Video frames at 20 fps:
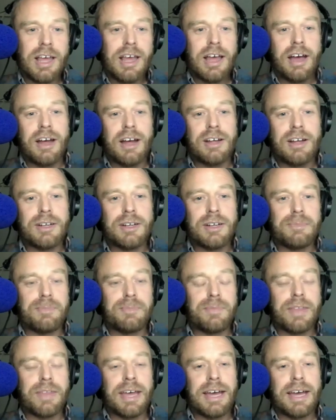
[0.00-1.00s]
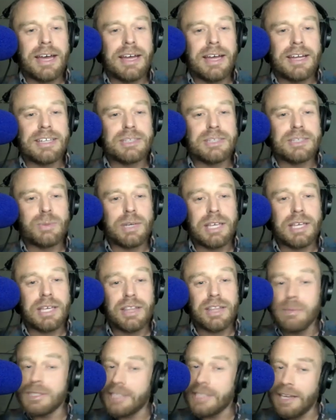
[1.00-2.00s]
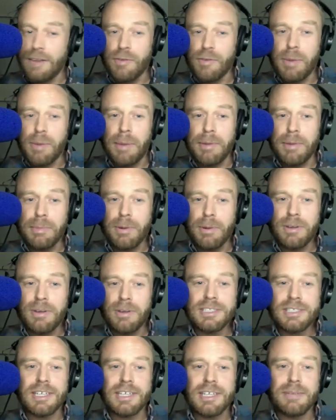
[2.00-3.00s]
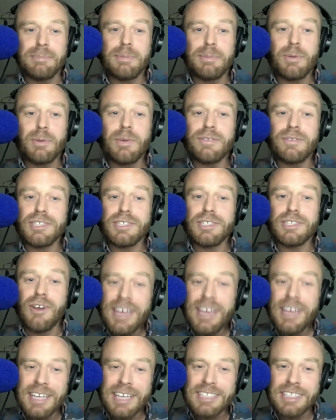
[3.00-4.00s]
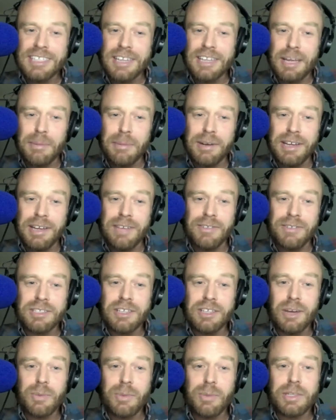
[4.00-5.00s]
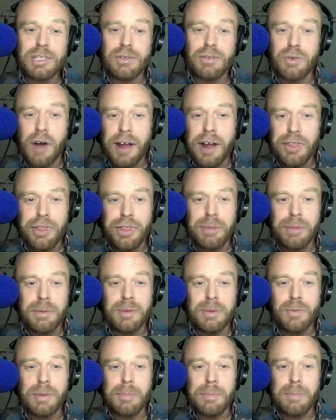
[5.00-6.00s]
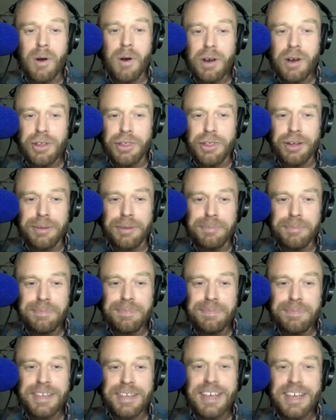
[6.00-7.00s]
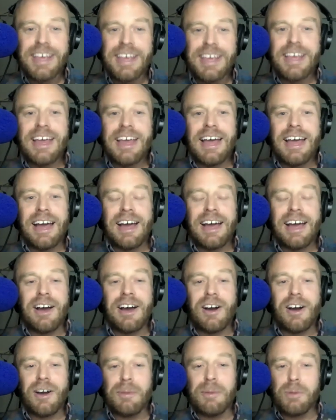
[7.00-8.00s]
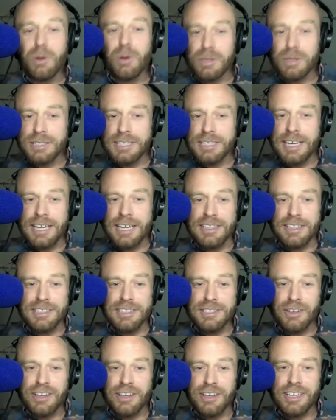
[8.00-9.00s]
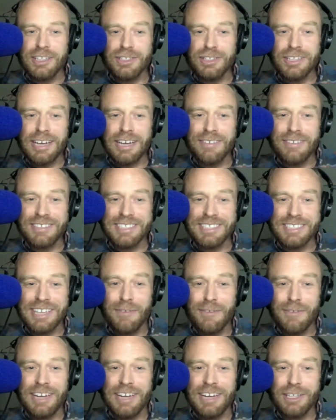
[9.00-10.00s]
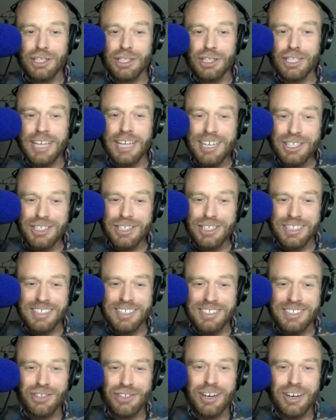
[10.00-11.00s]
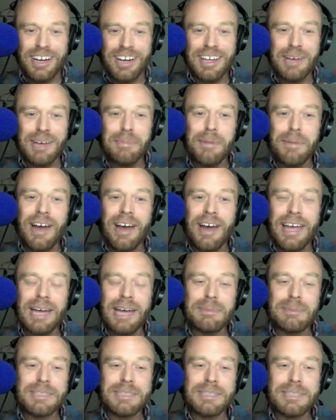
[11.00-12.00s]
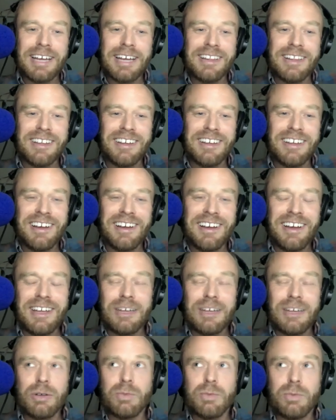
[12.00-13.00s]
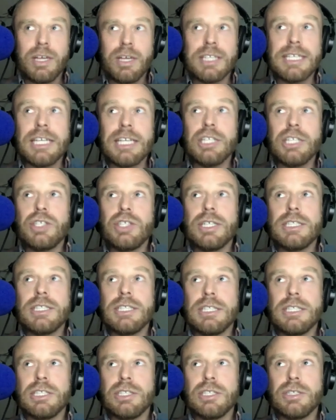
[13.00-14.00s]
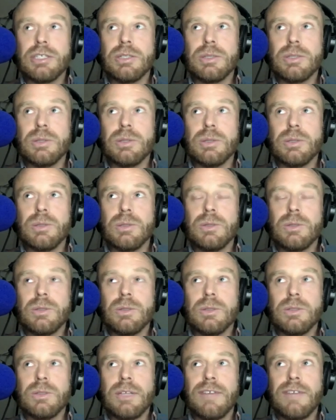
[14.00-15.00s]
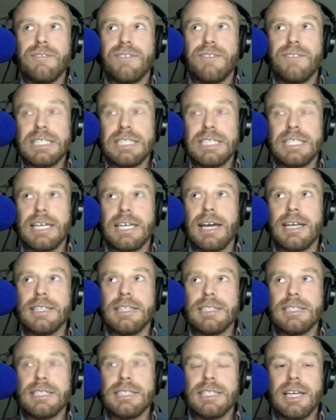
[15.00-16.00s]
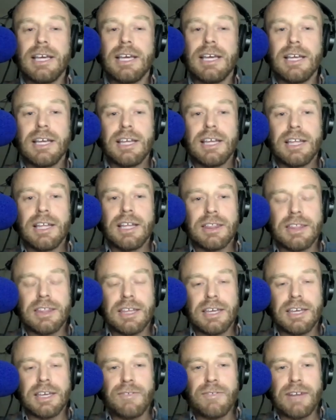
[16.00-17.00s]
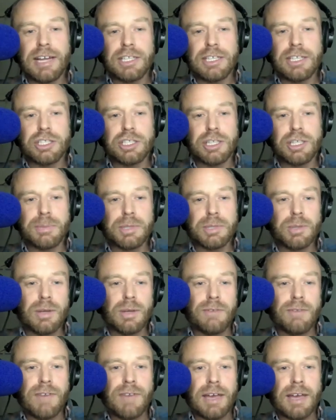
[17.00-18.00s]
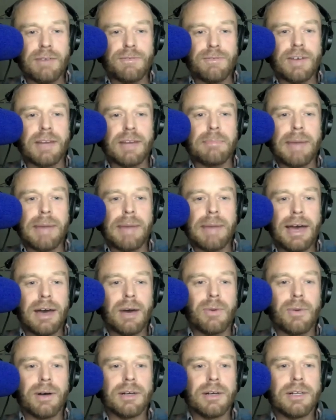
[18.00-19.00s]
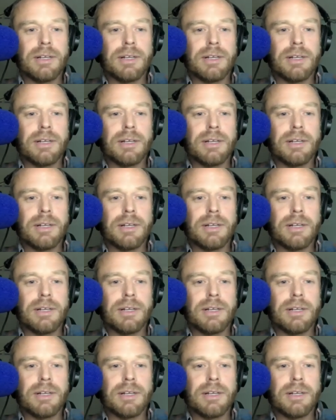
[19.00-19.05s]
and we give them a say over public policy. But with psychics and their believers, like, we deride them and we mock them. I'm not saying that psychics should have a say over legislation in Australia, but I am saying that it's interesting to investigate the relationship between faith and power,